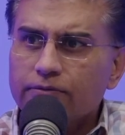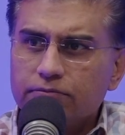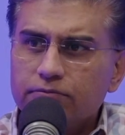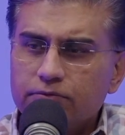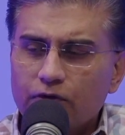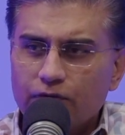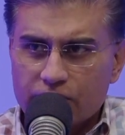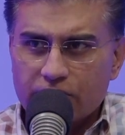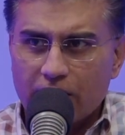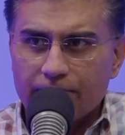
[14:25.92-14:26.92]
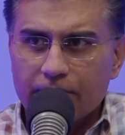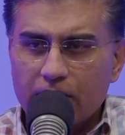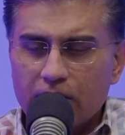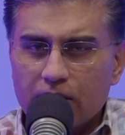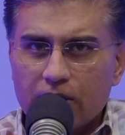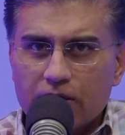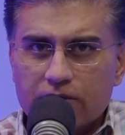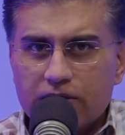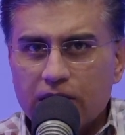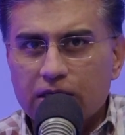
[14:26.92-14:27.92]
Wow. First time. Very first time.
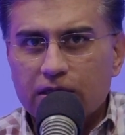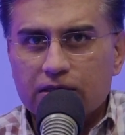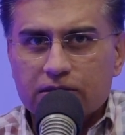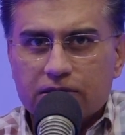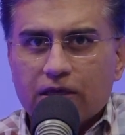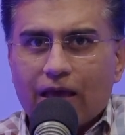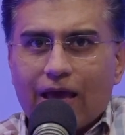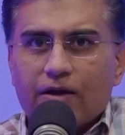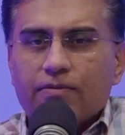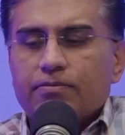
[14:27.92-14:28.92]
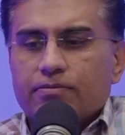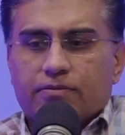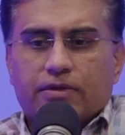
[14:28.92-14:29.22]
Seeing, seeing Adam,